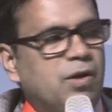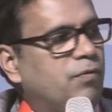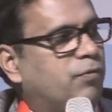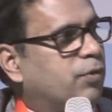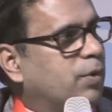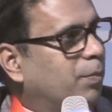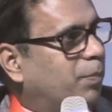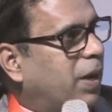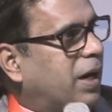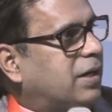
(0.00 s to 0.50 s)

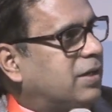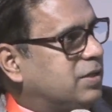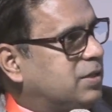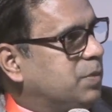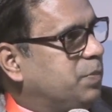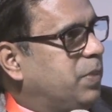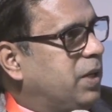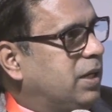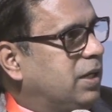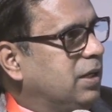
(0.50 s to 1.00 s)
from
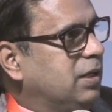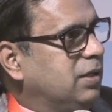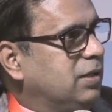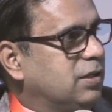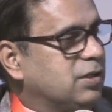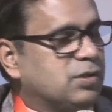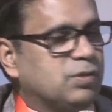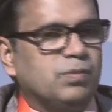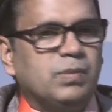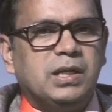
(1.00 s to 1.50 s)
participating in
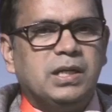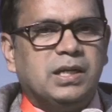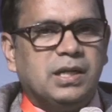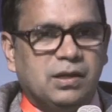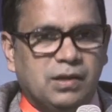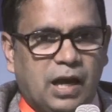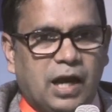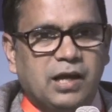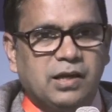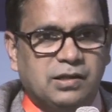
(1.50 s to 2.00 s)
this
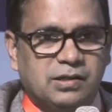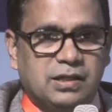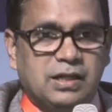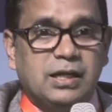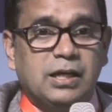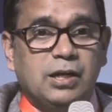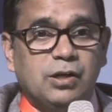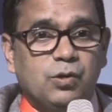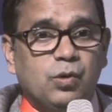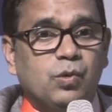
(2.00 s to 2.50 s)
meeting, I
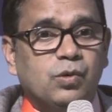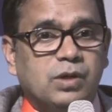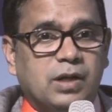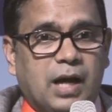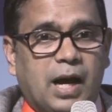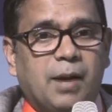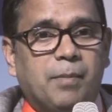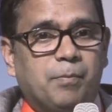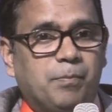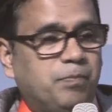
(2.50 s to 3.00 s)
generally don't
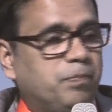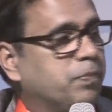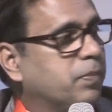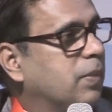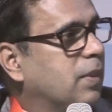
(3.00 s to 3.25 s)
come.